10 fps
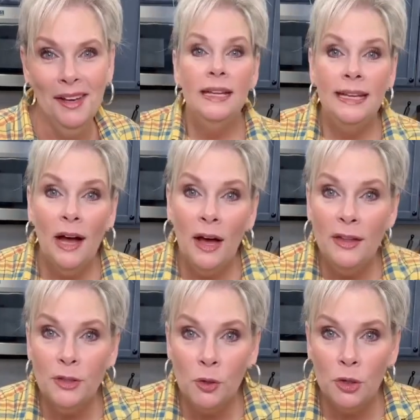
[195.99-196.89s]
Now, at
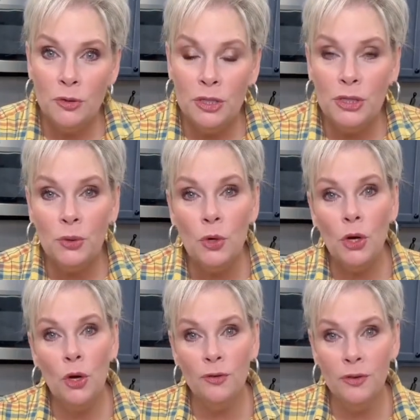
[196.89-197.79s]
the grocery store,
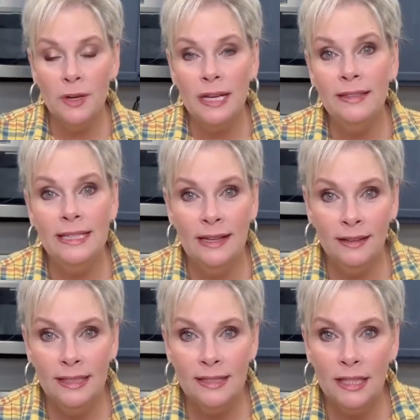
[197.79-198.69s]
over in the
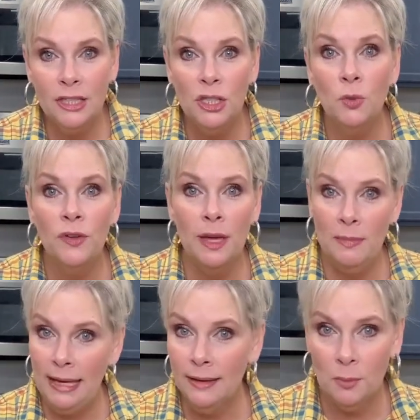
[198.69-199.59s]
deli section where they
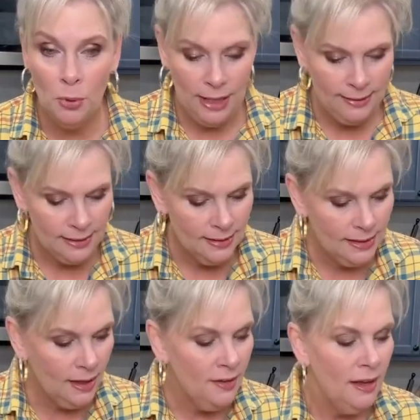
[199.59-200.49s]
make the breads and
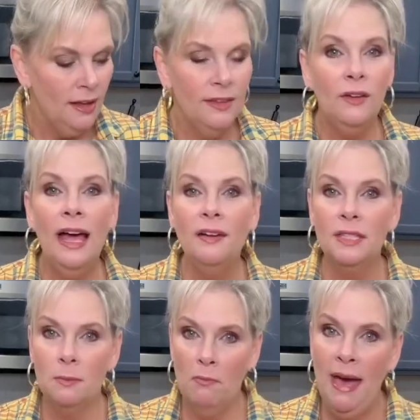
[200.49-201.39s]
stuff, they'll have
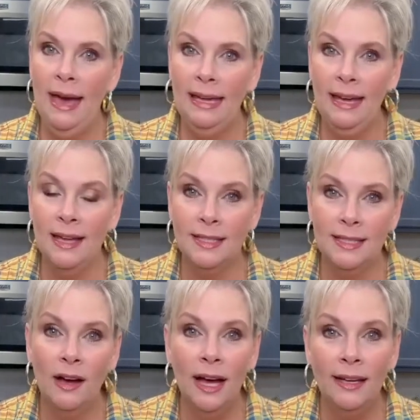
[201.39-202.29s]
some baguettes.
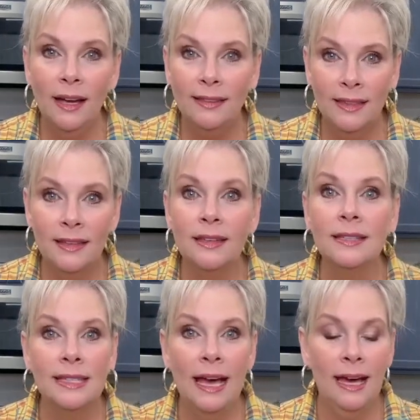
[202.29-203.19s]
Now, I got
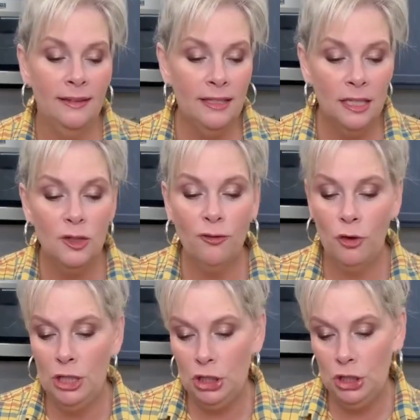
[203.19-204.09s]
this this is
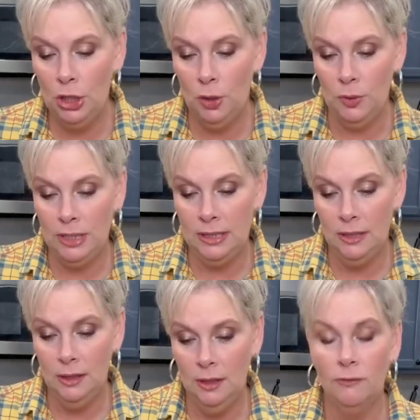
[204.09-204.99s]
French toast.
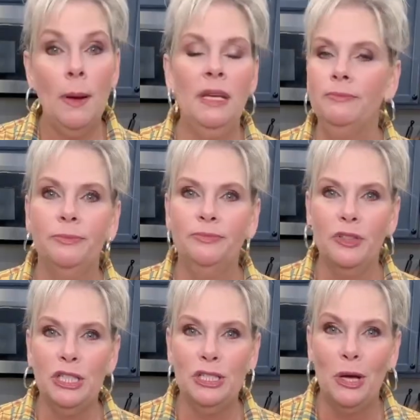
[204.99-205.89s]

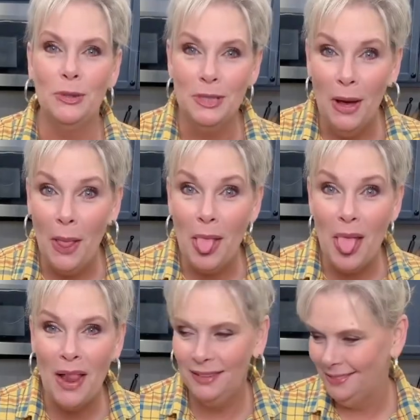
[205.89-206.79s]
French toast.
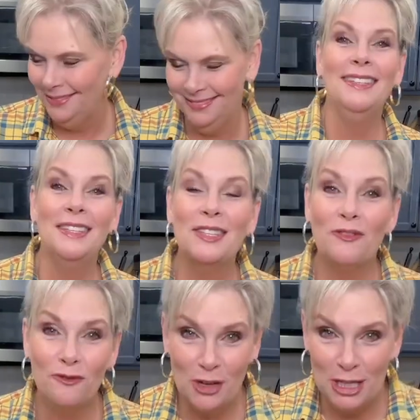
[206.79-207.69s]
This is
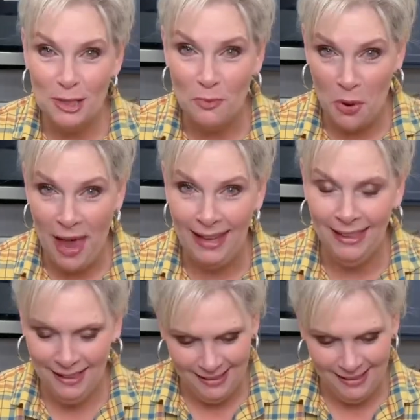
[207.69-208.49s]
French bread.